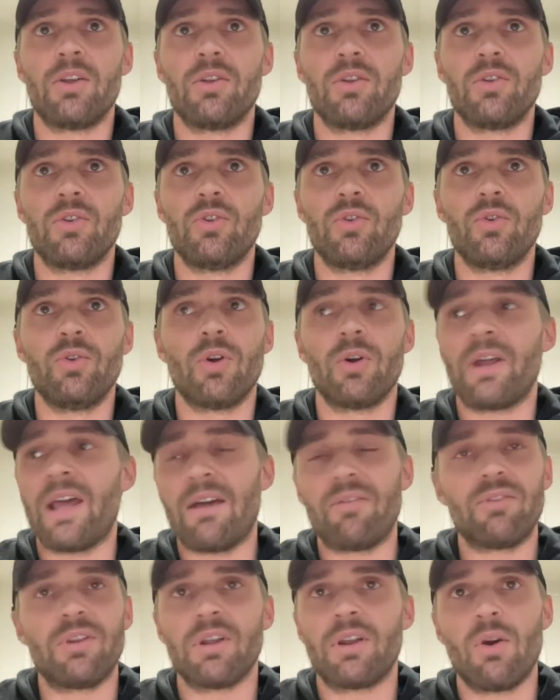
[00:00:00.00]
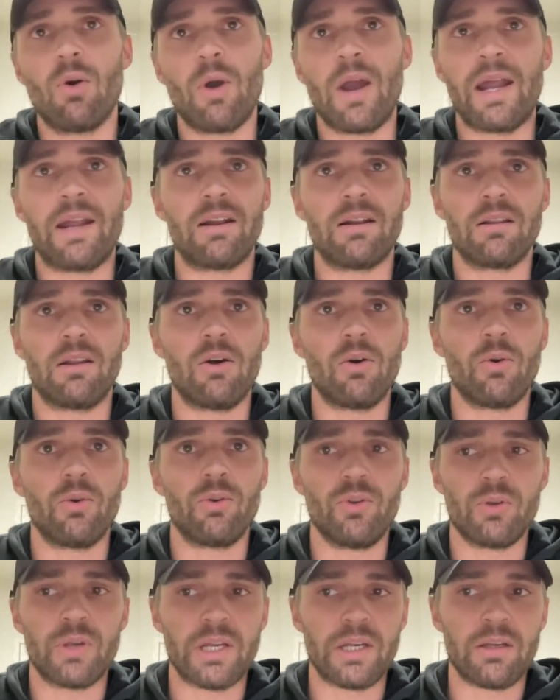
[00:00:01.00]
you don't have to go at it alone.
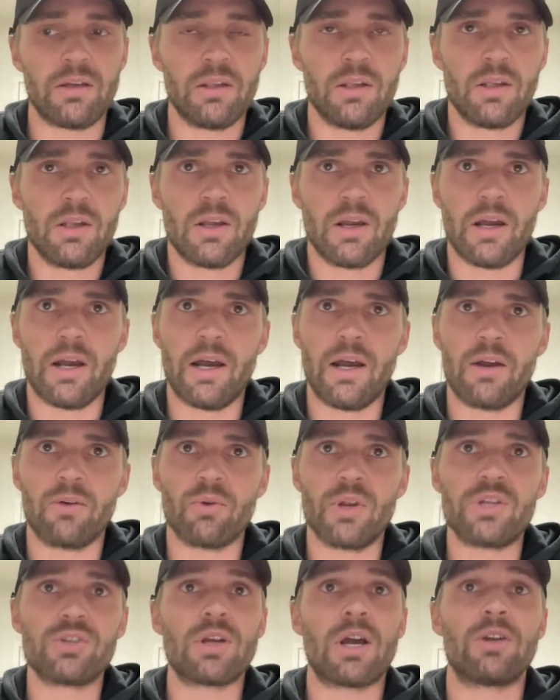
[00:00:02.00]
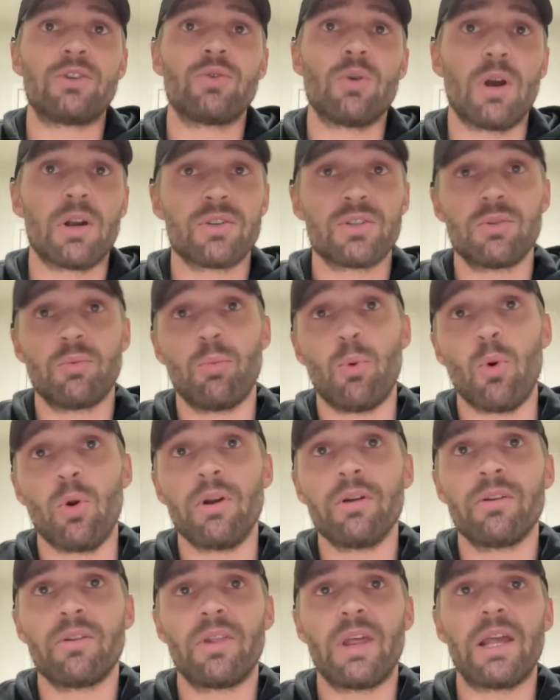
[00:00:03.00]
You can reach out to our
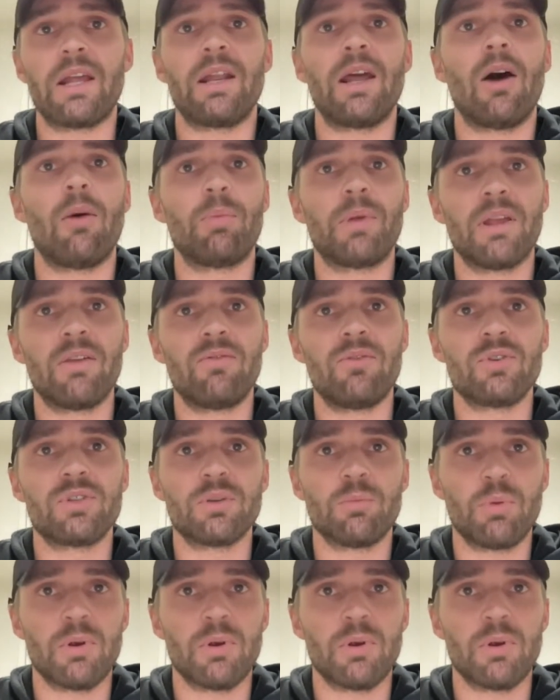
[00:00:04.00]
support. They can help give you some